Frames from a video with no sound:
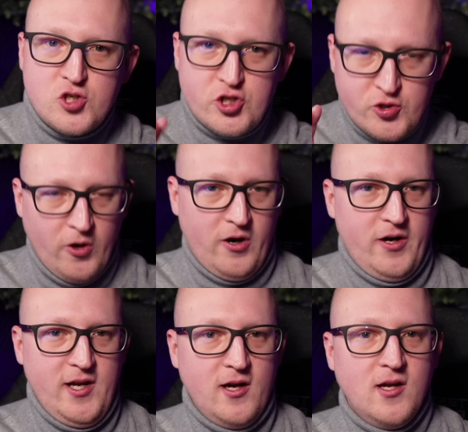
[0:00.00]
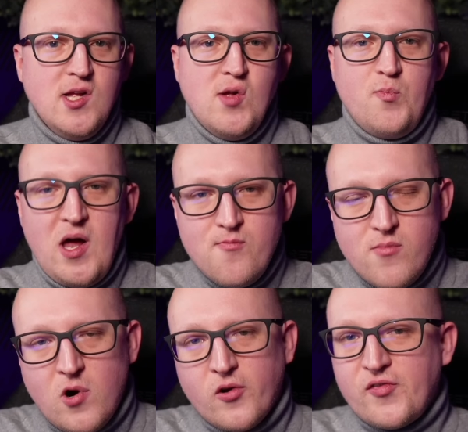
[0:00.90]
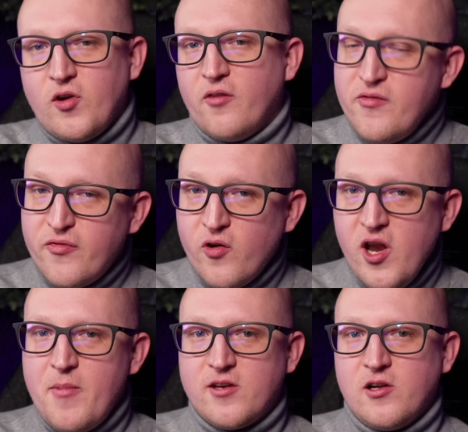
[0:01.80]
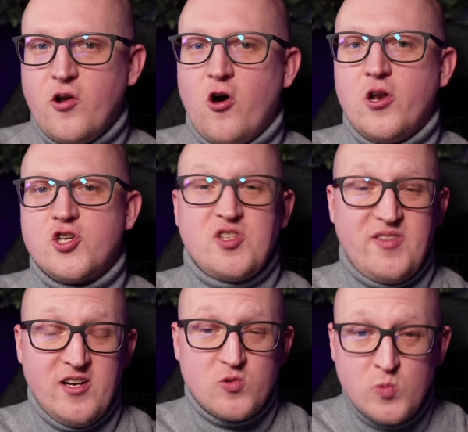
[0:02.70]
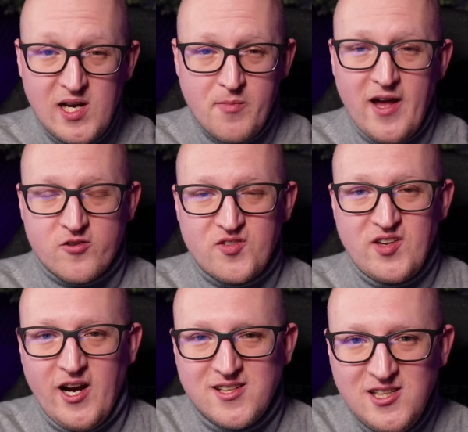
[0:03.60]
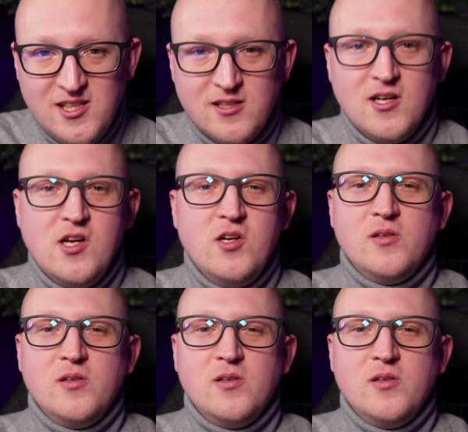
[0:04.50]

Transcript: Sure, yeah, but most of the fundamental knowledge that really matters in IT,